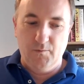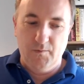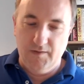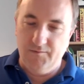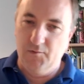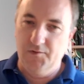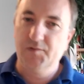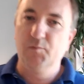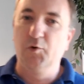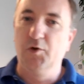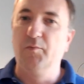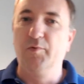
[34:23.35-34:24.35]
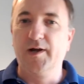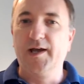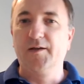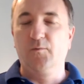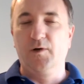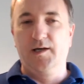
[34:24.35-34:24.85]
if you're a smaller
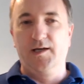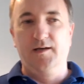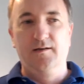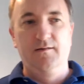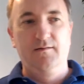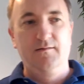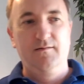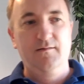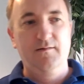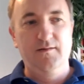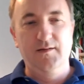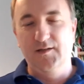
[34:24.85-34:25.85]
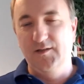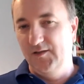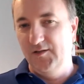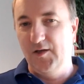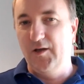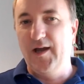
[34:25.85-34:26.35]
brand where you know, you
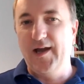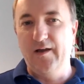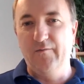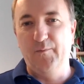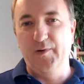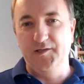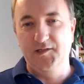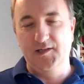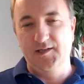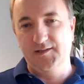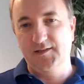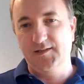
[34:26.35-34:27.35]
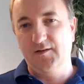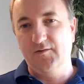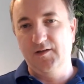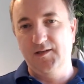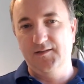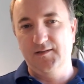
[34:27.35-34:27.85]
don't have budget
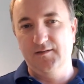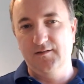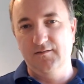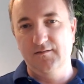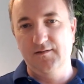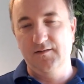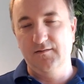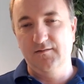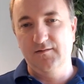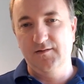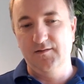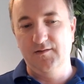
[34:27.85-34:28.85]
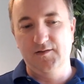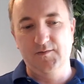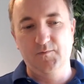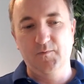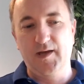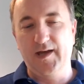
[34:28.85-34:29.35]
necessarily to to to just
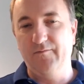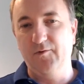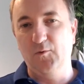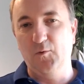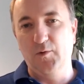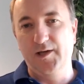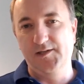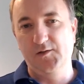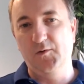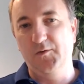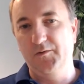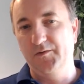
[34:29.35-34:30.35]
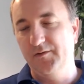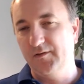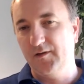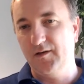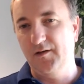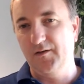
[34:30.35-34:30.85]
have an always on
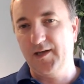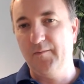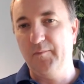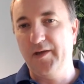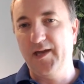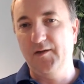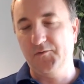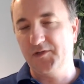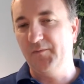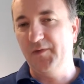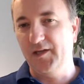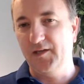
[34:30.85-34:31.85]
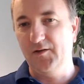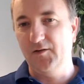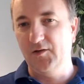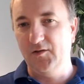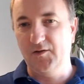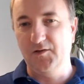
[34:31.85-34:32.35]
kind of campaign or something. You
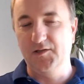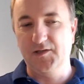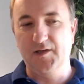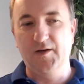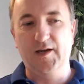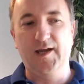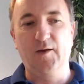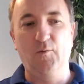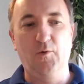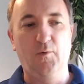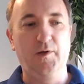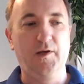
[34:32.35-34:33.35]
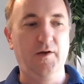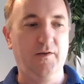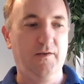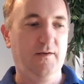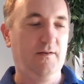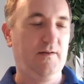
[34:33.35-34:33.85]
you could just go, okay, well, we know
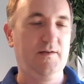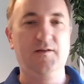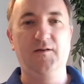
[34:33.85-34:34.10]
that, I don't know, the